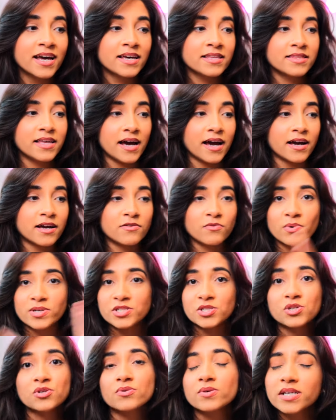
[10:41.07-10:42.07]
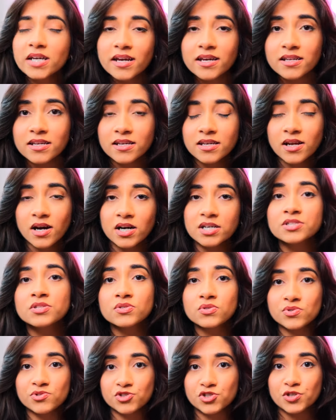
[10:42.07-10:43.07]
that was created created on
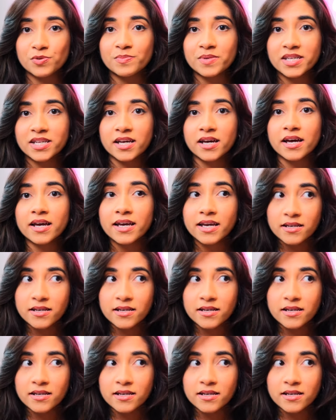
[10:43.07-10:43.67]
social media,